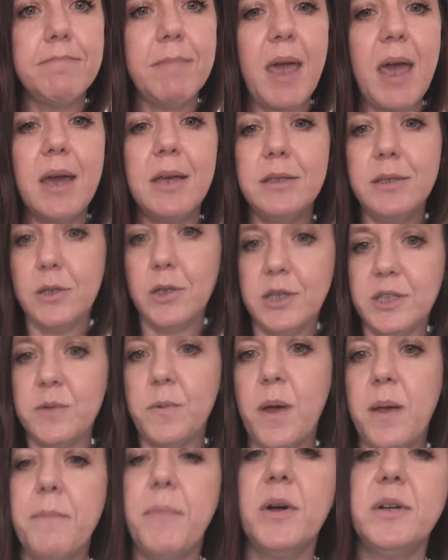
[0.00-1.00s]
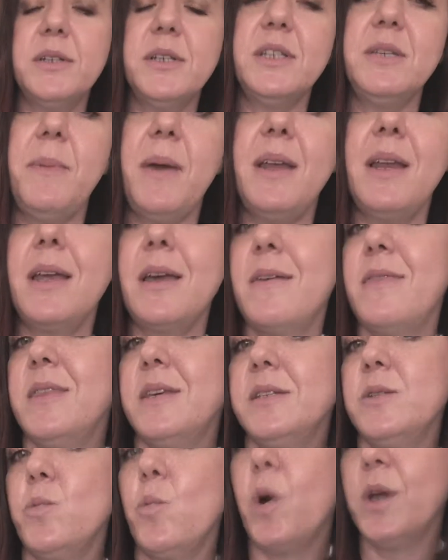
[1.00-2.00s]
And so that's why I'm participating in
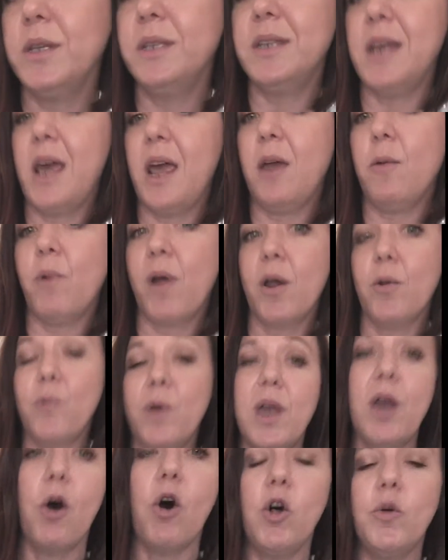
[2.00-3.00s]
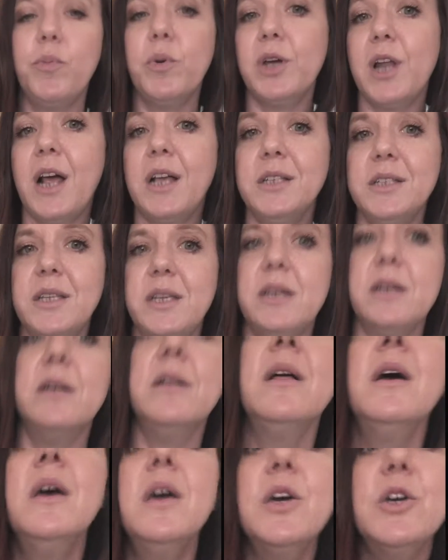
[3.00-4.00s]
this one day where we all put on
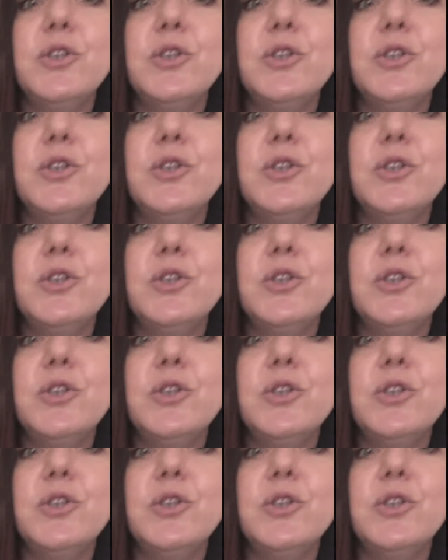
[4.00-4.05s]
teal